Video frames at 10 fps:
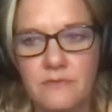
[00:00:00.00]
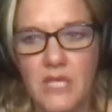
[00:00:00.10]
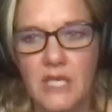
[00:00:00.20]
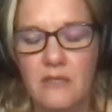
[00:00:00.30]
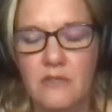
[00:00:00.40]

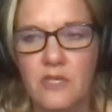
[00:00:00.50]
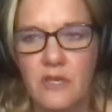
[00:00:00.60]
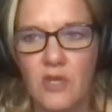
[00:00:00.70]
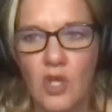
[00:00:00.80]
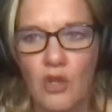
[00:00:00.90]
And I was
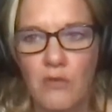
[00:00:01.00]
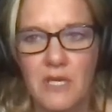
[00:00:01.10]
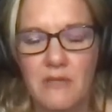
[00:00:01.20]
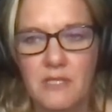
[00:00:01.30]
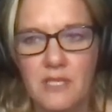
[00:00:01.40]
driving home and
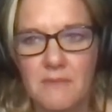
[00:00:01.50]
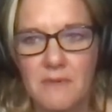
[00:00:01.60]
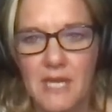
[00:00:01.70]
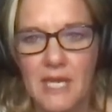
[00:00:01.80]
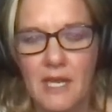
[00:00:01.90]
I was thinking about
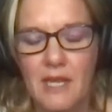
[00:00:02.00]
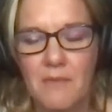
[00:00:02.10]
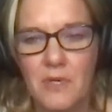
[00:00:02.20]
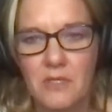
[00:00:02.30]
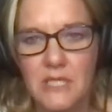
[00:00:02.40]
my
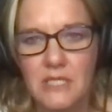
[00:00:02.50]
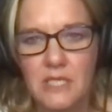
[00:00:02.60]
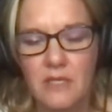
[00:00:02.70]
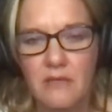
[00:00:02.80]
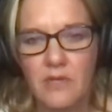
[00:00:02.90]
neighbors because I
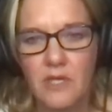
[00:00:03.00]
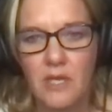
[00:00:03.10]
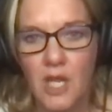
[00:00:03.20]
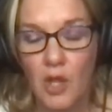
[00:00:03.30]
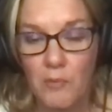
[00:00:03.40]
live in an
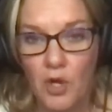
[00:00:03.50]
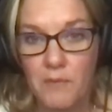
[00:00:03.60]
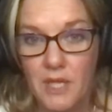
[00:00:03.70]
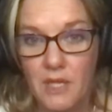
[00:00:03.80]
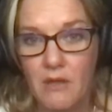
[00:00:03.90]

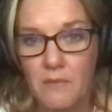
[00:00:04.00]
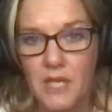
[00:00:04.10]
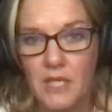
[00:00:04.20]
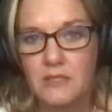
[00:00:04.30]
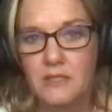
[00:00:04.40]
apartment
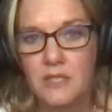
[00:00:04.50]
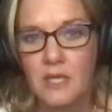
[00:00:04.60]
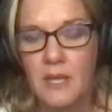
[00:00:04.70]
complex.